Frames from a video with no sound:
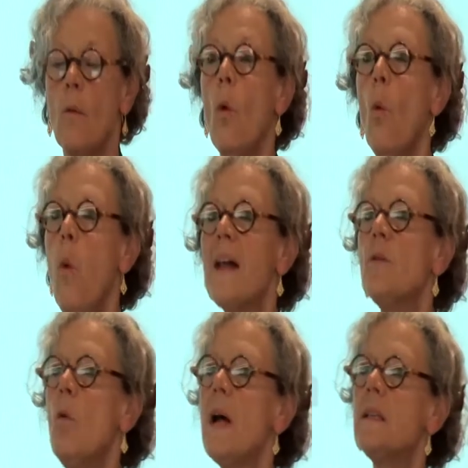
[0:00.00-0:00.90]

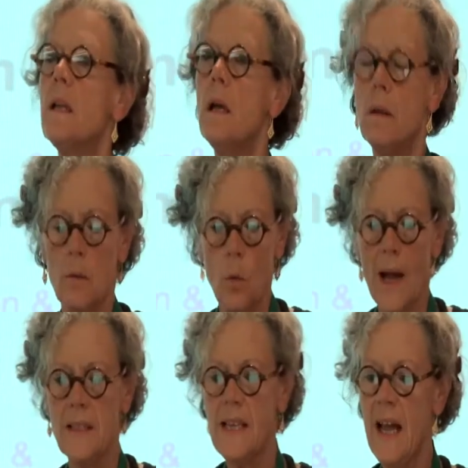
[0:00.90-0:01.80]

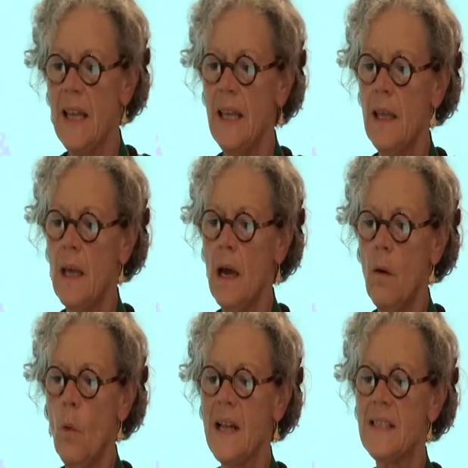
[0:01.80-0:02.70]
What
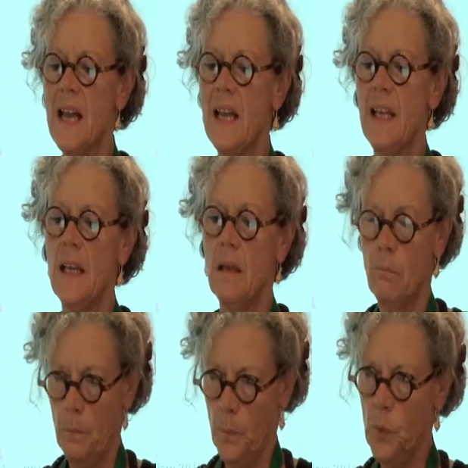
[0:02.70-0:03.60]
I
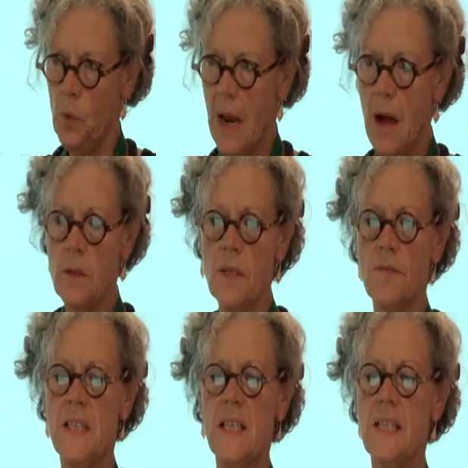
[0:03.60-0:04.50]
pull out of
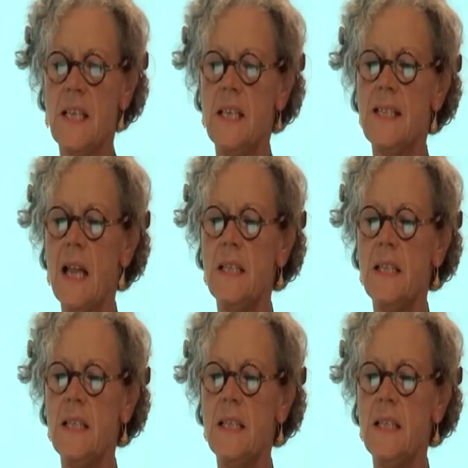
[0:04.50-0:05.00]
this is that